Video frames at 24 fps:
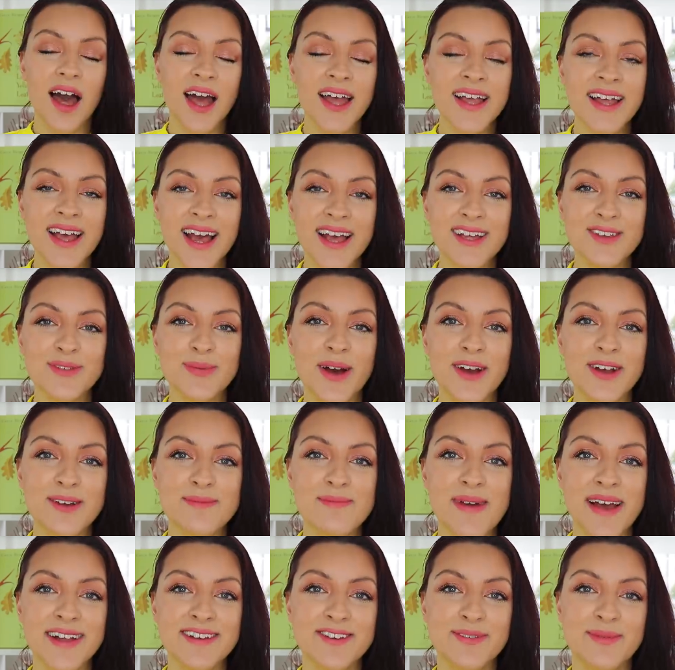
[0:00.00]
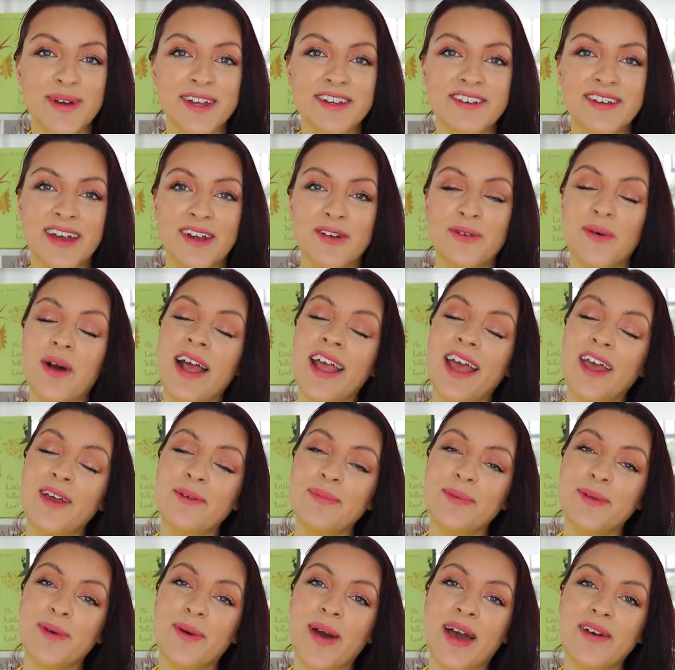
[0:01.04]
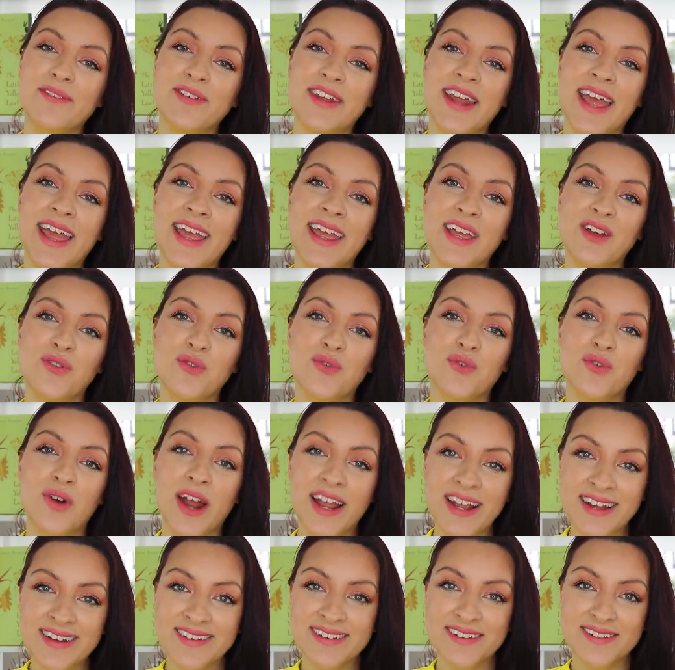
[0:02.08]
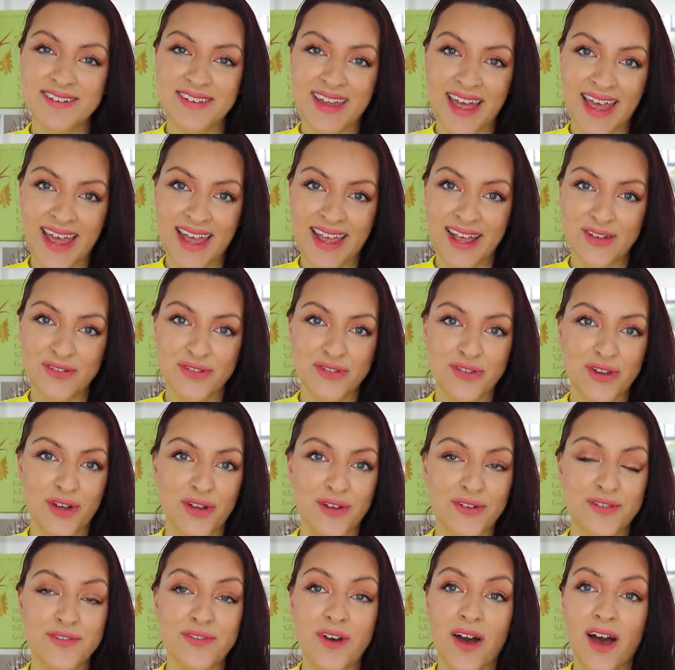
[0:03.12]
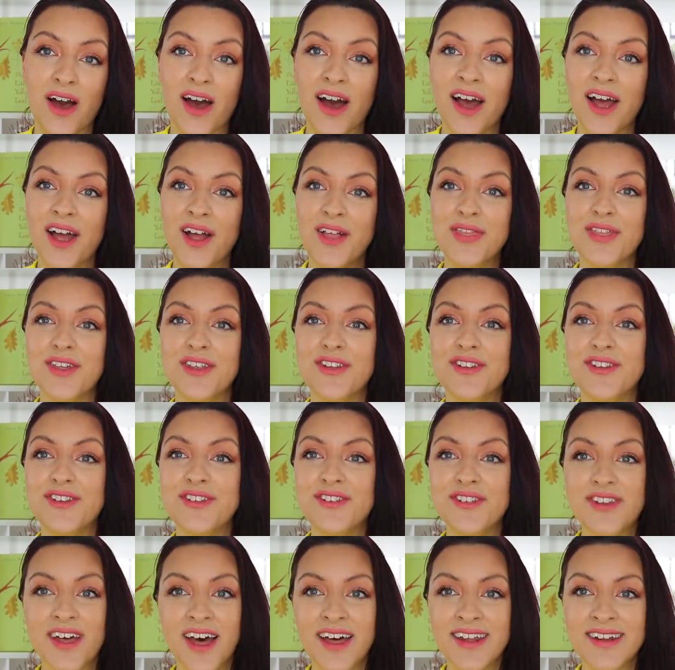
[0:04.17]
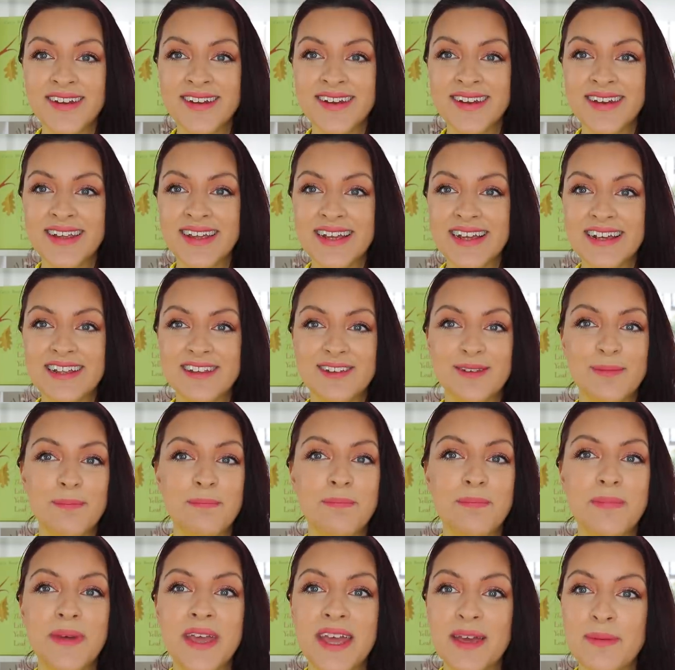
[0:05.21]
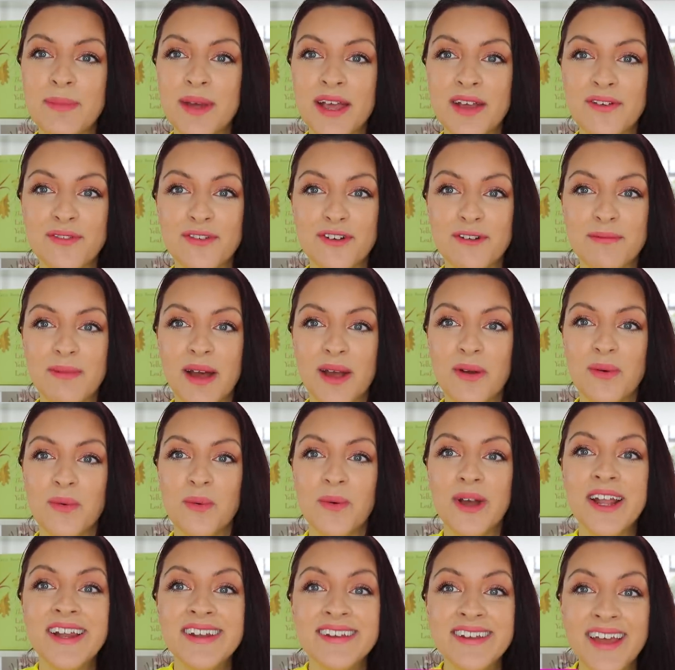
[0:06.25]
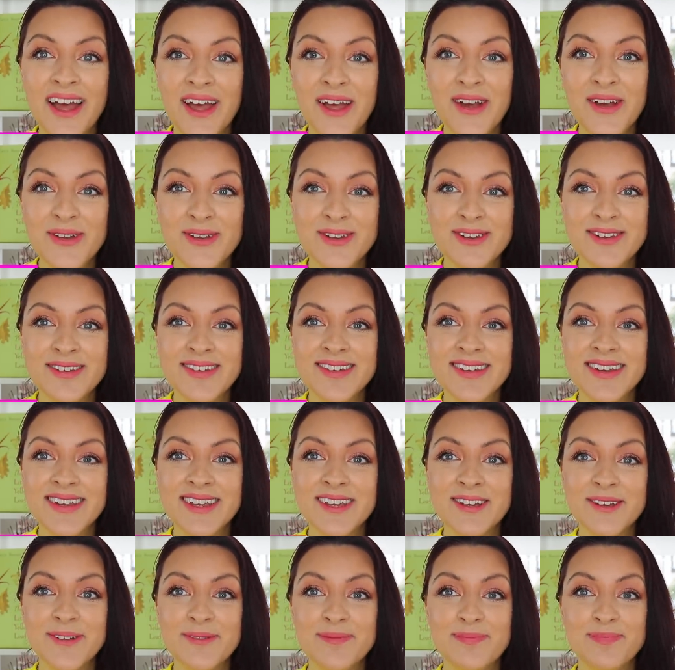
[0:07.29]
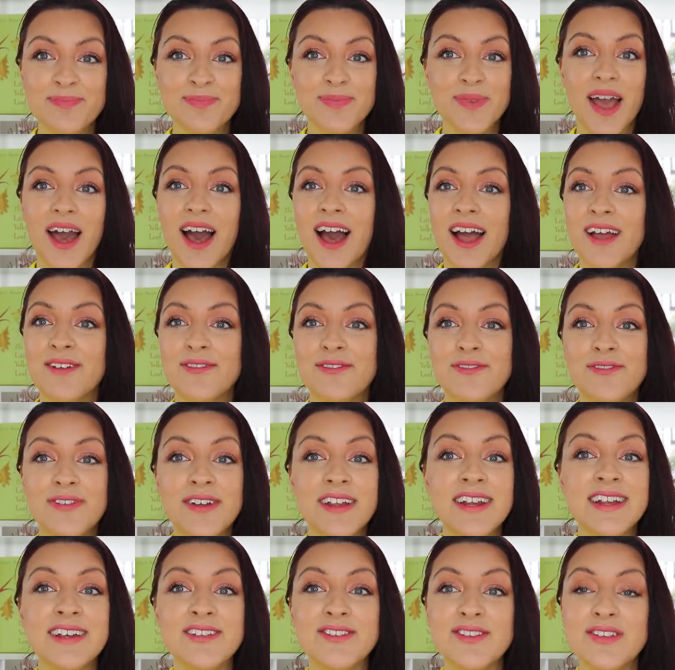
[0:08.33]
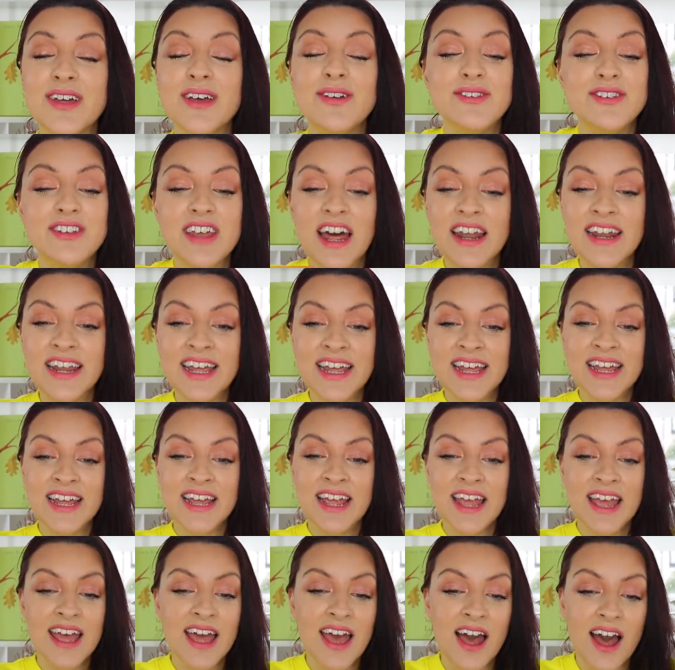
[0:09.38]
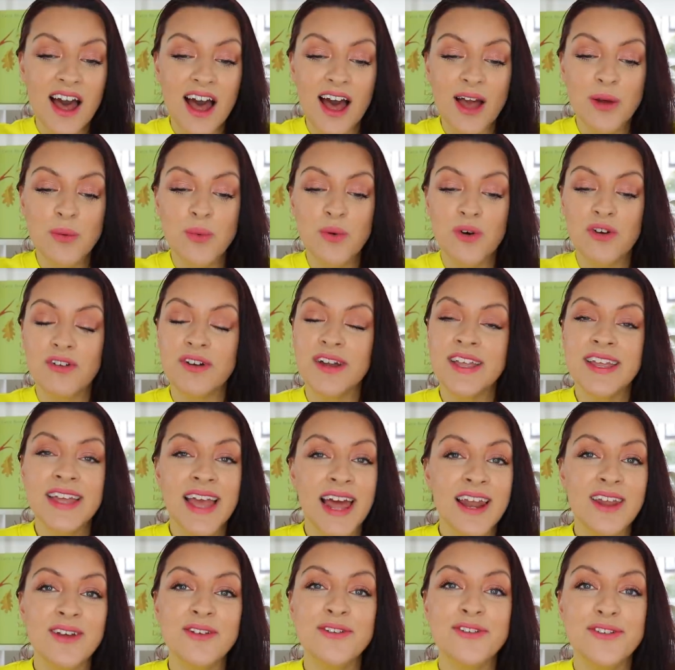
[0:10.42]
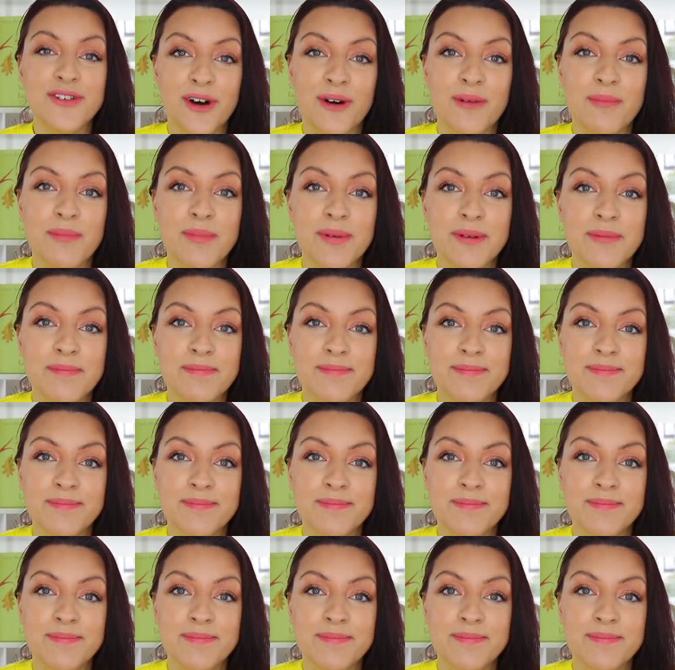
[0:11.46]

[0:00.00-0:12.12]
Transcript: Hi guys, welcome back to my channel. I hope you're having a great day so far. The sun is beaming through my windows. I'm feeling so sunny. I wore a yellow top.